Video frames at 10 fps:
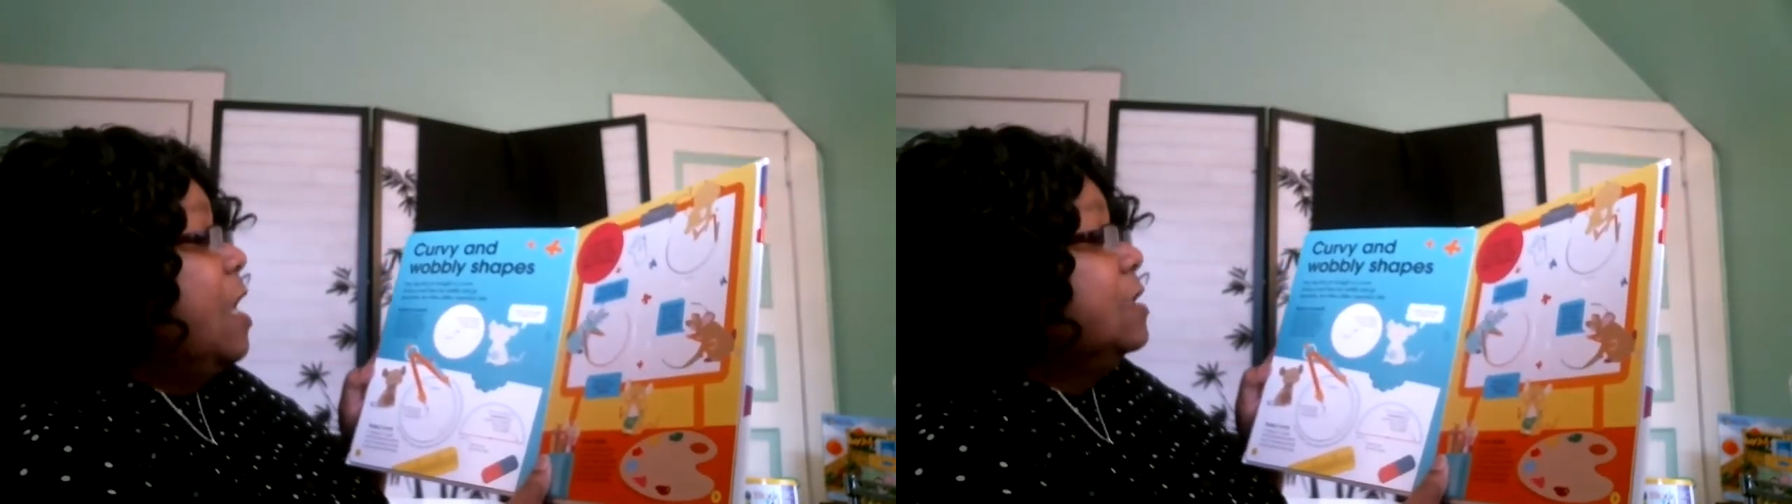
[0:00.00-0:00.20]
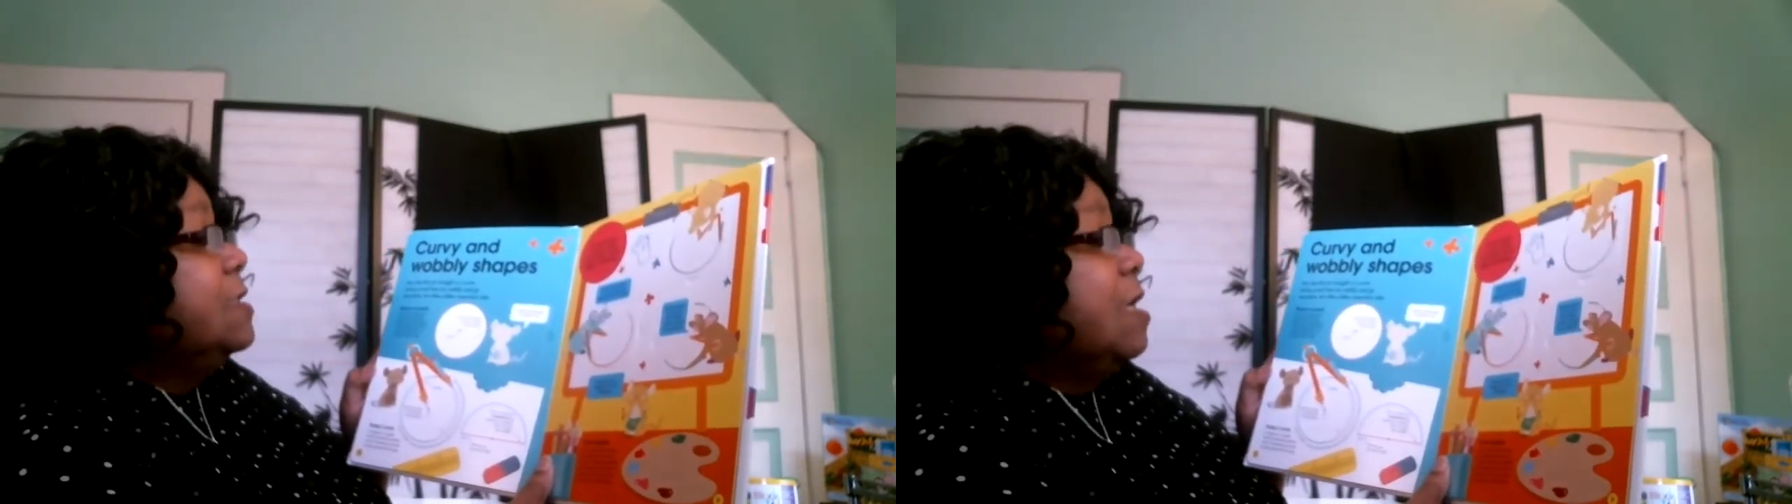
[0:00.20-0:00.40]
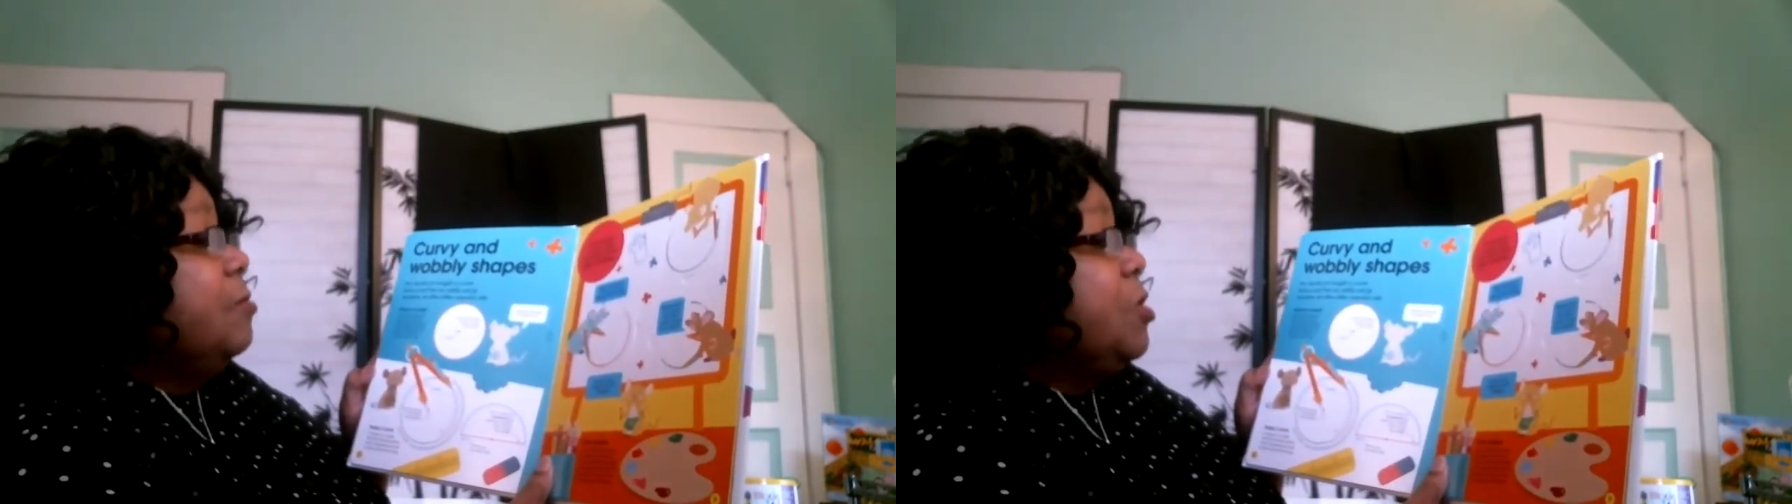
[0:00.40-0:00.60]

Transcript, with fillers: Some